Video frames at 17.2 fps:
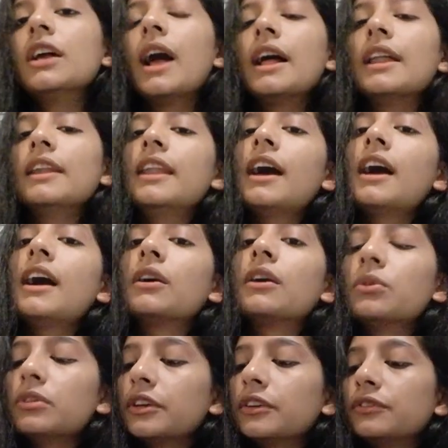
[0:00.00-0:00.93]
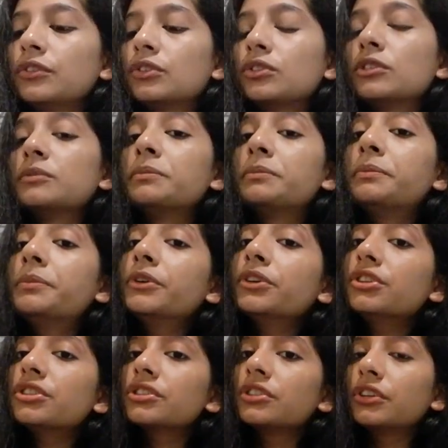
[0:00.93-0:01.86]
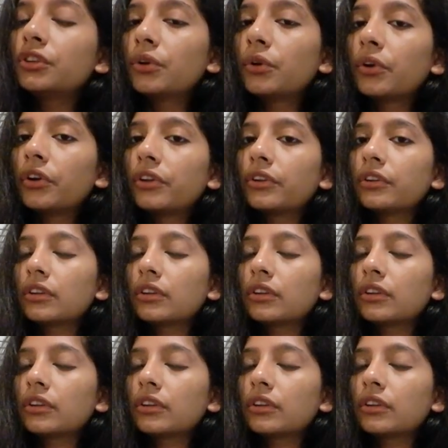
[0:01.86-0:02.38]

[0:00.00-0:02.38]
Now, if you can put your